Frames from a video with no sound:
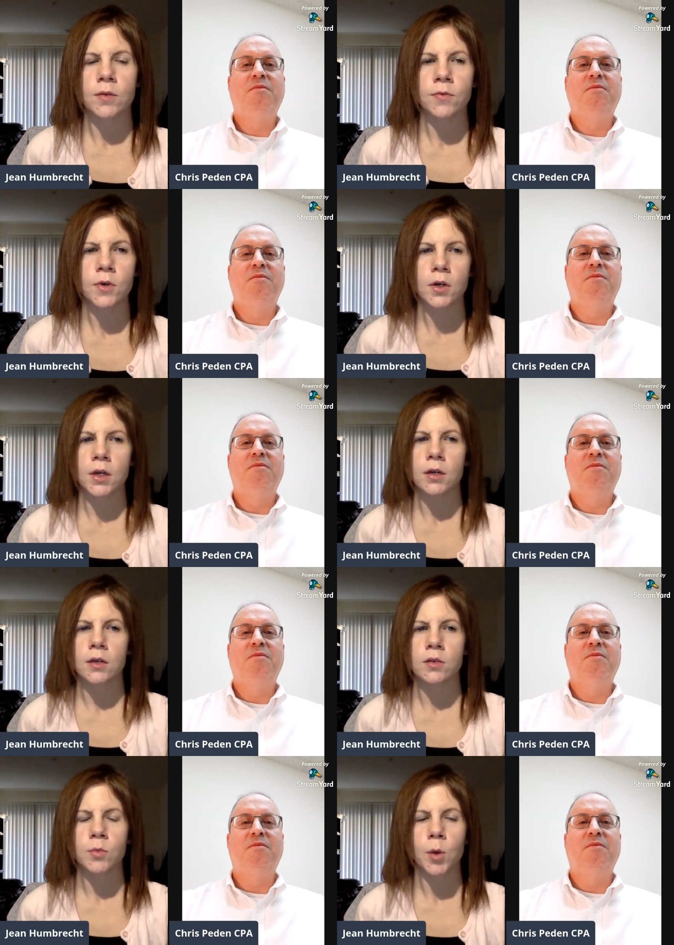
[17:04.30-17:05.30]
Speaker 1: for
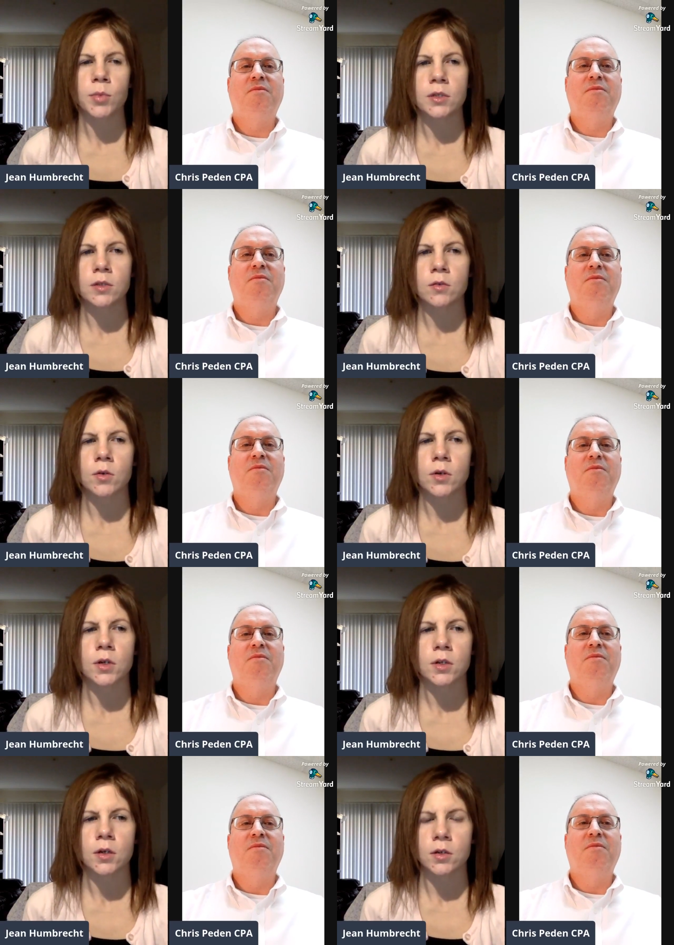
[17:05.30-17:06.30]
a small business owner
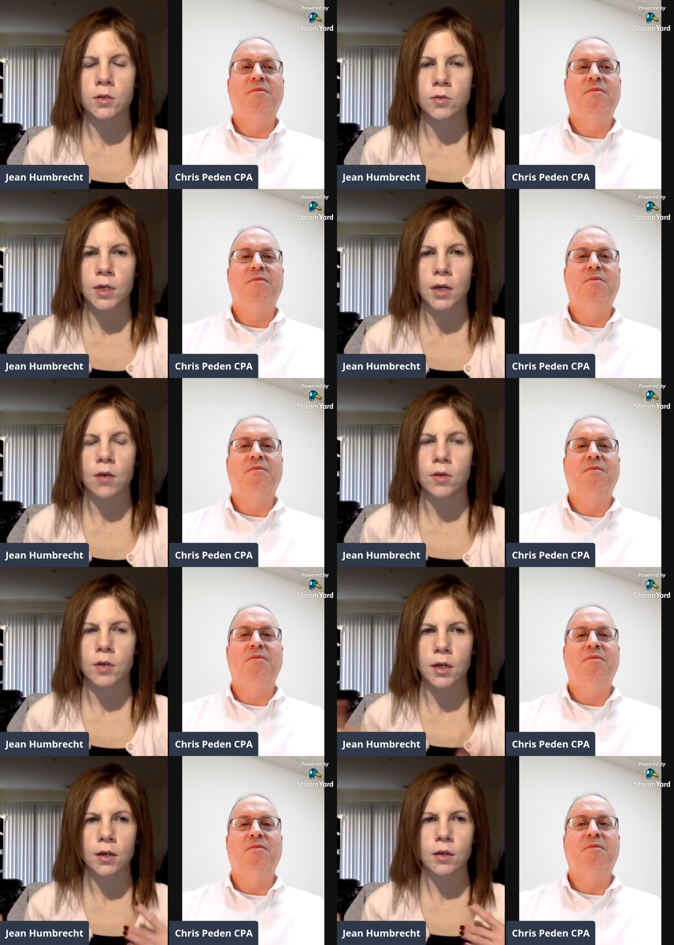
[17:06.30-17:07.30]
to talk to an
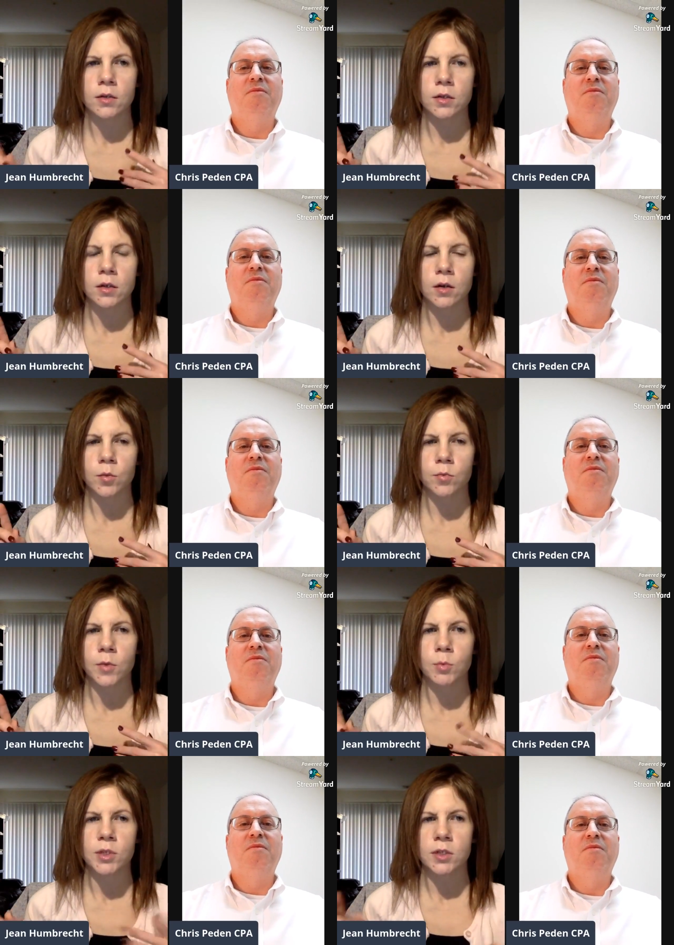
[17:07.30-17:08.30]
accountant and
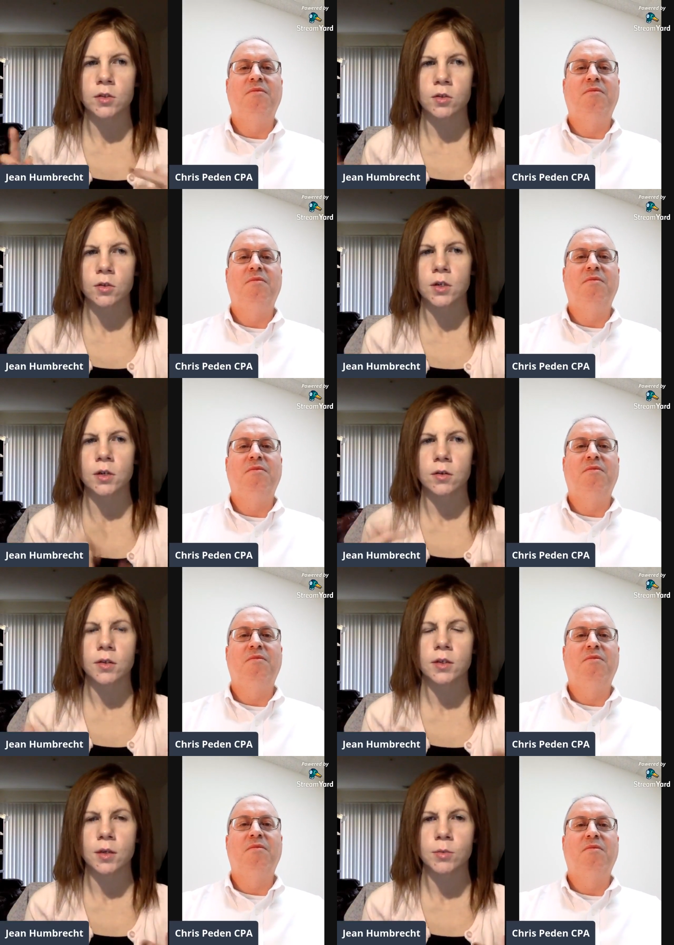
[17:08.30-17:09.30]
a business attorney all at
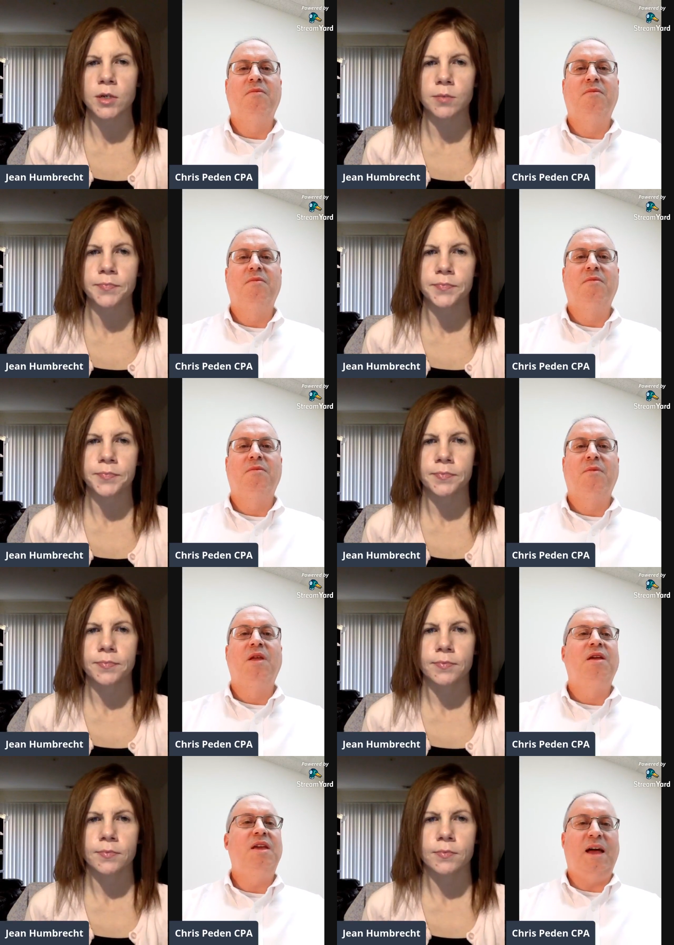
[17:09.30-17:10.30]
the same time?
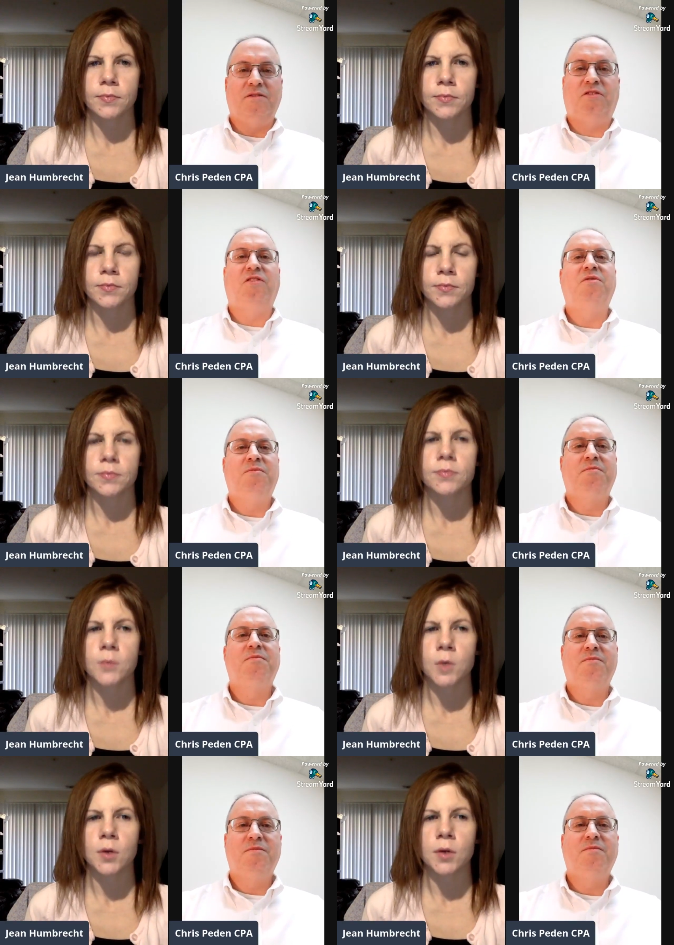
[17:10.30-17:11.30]
Speaker 2: Yes.
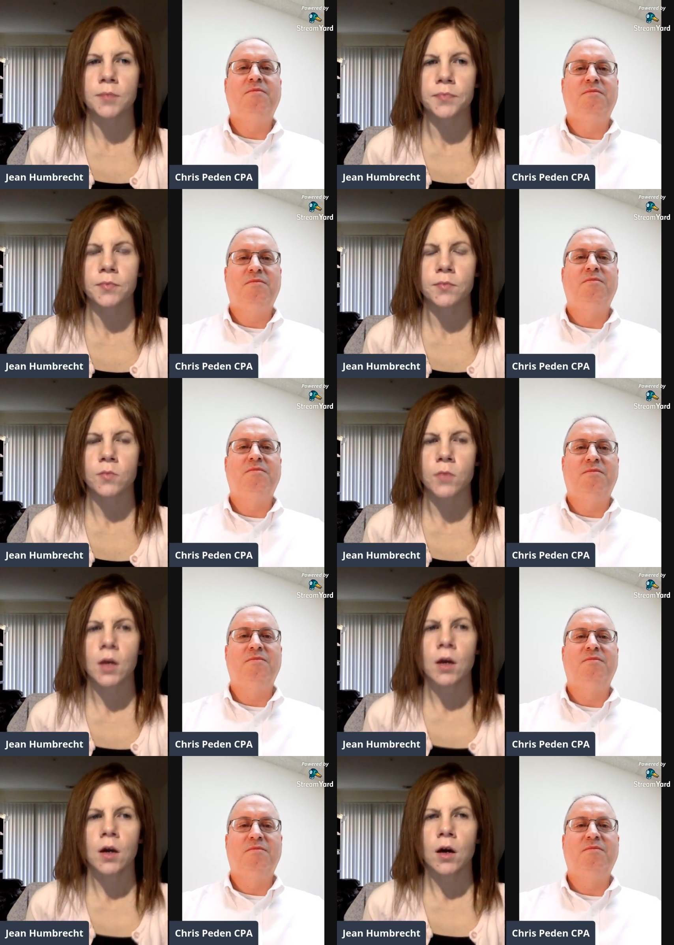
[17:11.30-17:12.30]
Speaker 1: Okay.
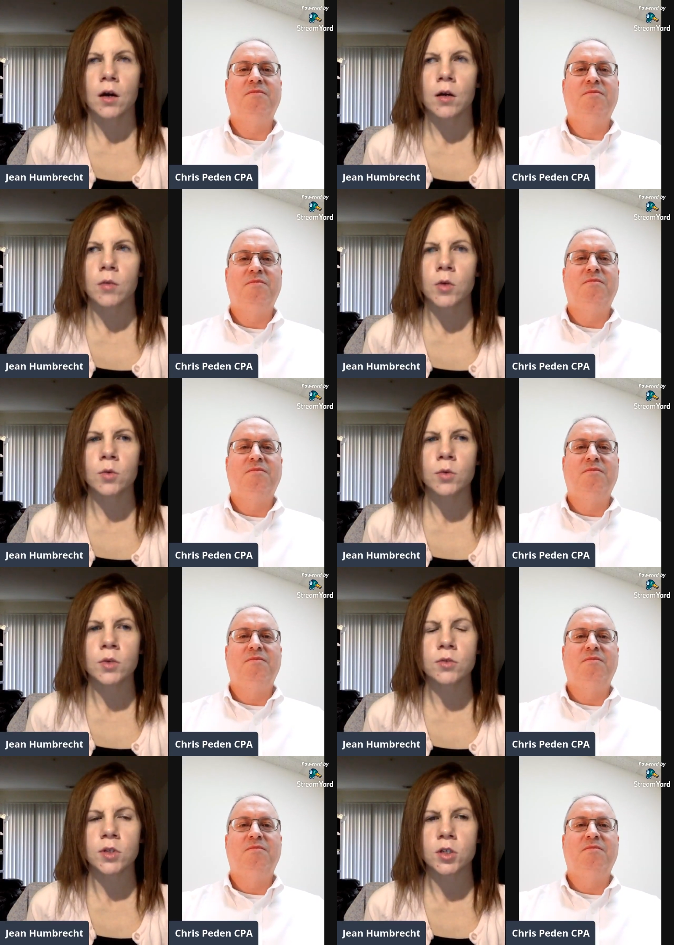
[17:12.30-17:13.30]
Who would
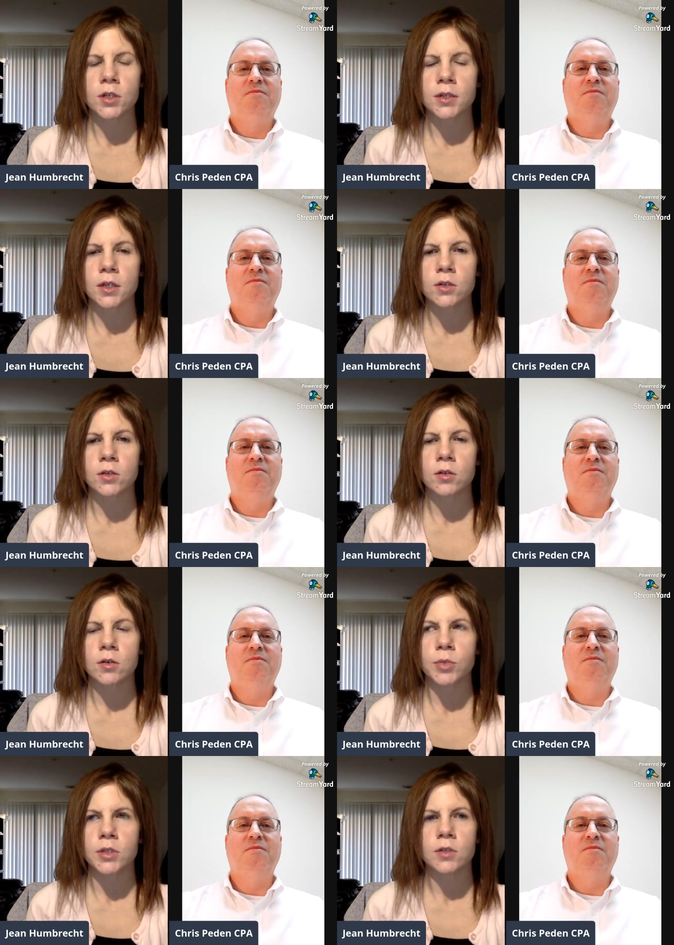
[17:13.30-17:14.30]
you suggest a
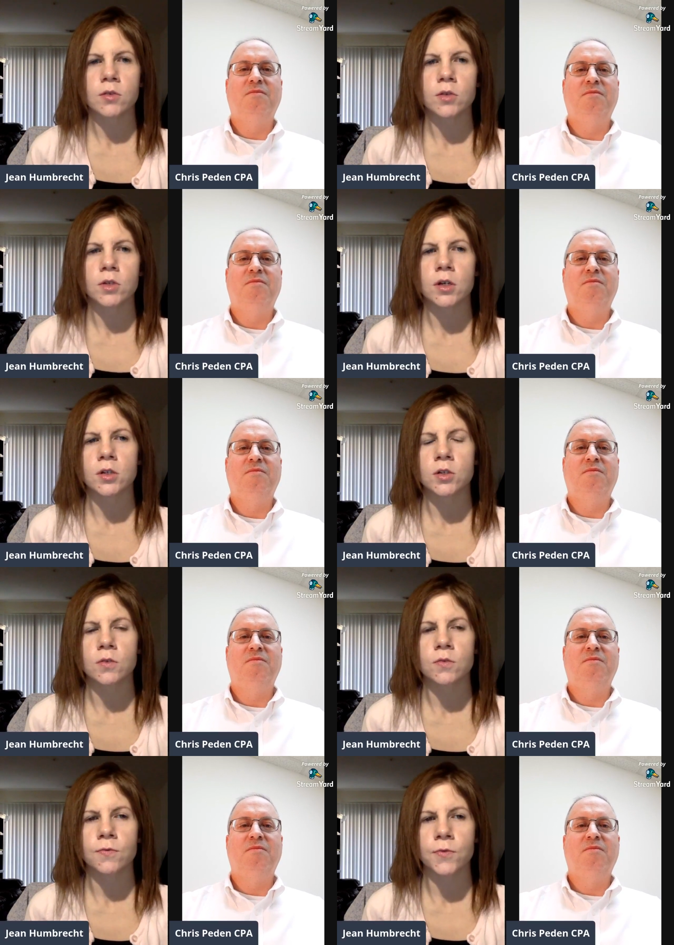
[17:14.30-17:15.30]
business owner talks
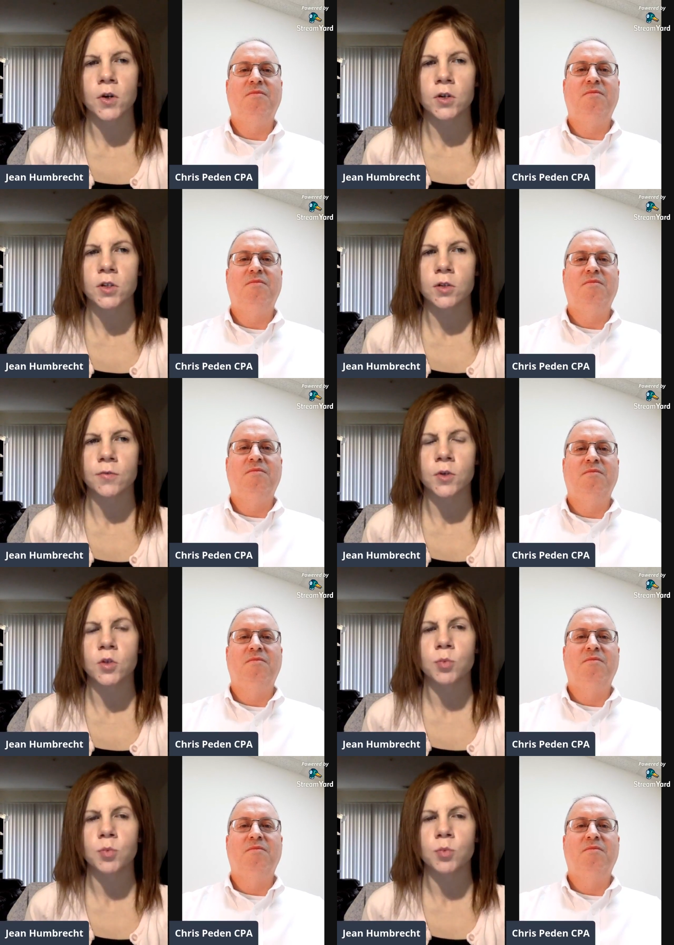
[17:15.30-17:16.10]
to first, the first